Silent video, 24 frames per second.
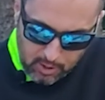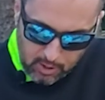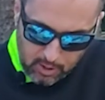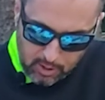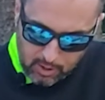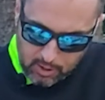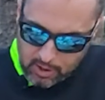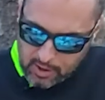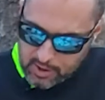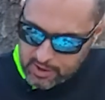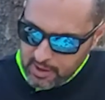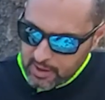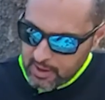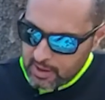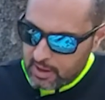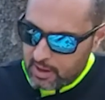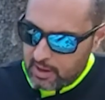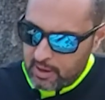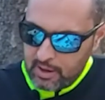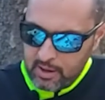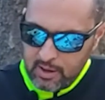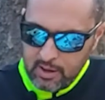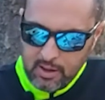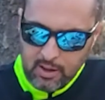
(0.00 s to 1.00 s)
this
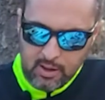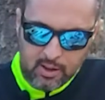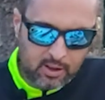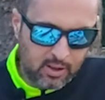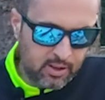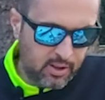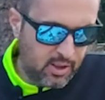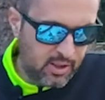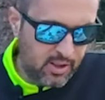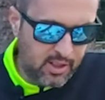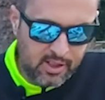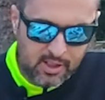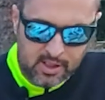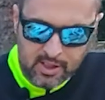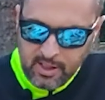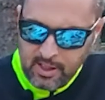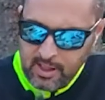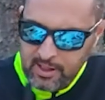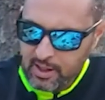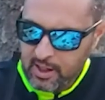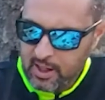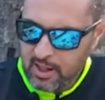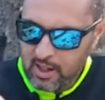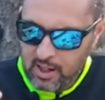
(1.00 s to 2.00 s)
is
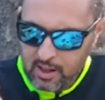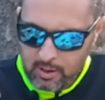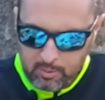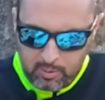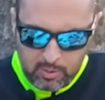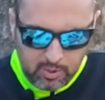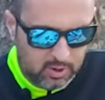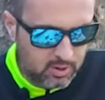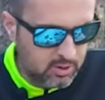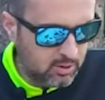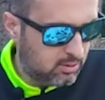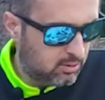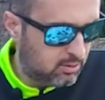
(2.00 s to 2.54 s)
another arm.